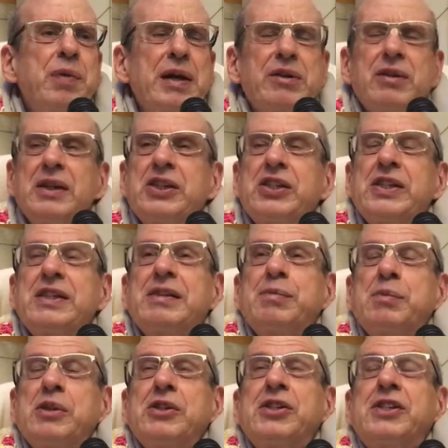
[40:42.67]
by Krishna's
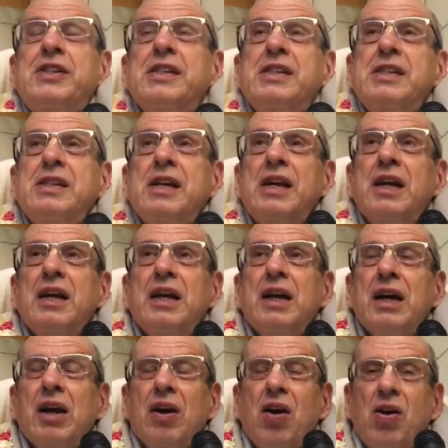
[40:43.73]
mercy,
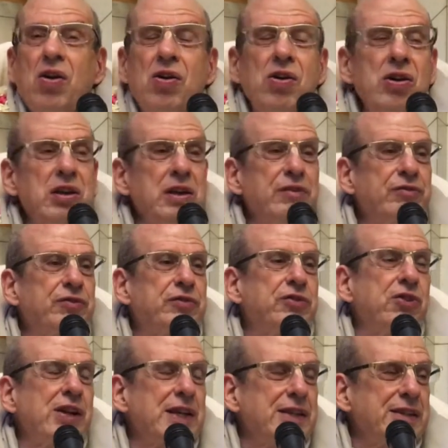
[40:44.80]
all of
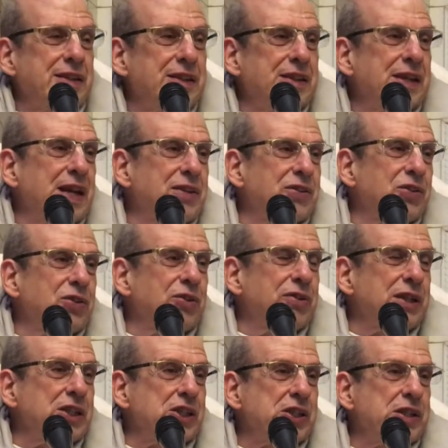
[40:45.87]
transcendental
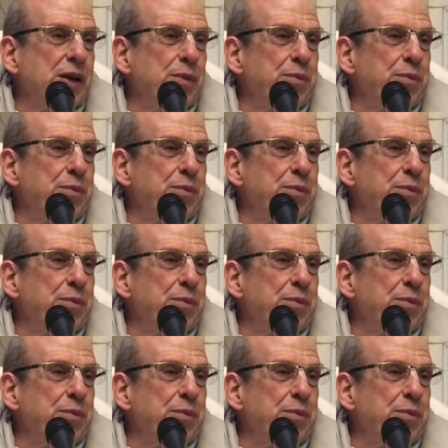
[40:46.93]
Krishna